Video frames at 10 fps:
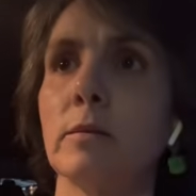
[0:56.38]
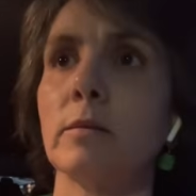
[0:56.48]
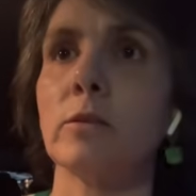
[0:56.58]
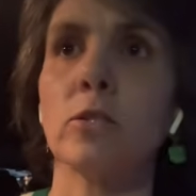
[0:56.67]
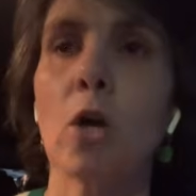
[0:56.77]

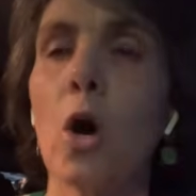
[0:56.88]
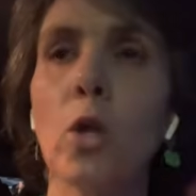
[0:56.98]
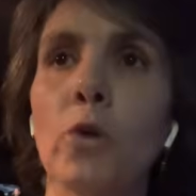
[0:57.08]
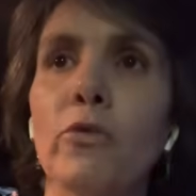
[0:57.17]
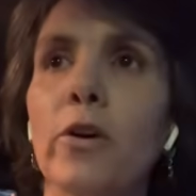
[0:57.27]
just all
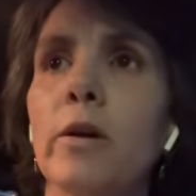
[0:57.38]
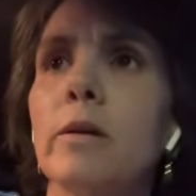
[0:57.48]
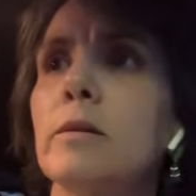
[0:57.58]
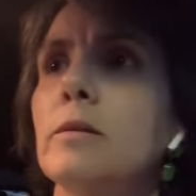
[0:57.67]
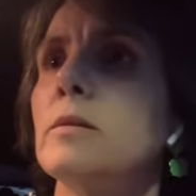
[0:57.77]
over.
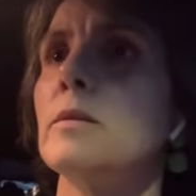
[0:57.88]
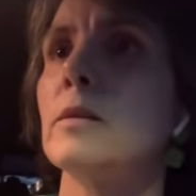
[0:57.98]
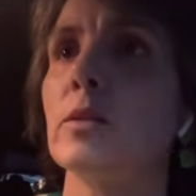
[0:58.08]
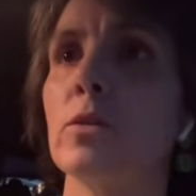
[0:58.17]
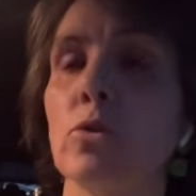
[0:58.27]

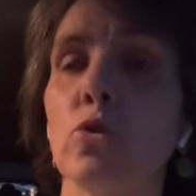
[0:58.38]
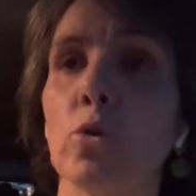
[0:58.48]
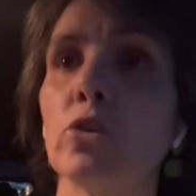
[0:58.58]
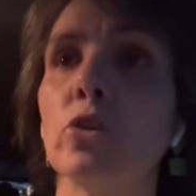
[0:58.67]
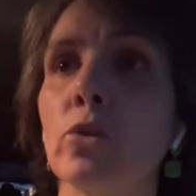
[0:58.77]
So
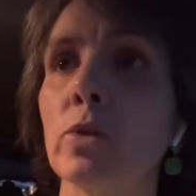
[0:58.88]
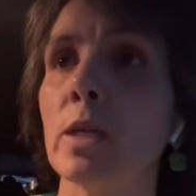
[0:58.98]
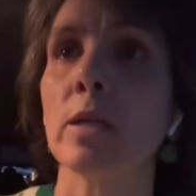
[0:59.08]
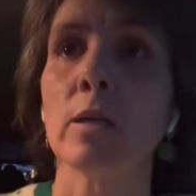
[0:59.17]
George Clooney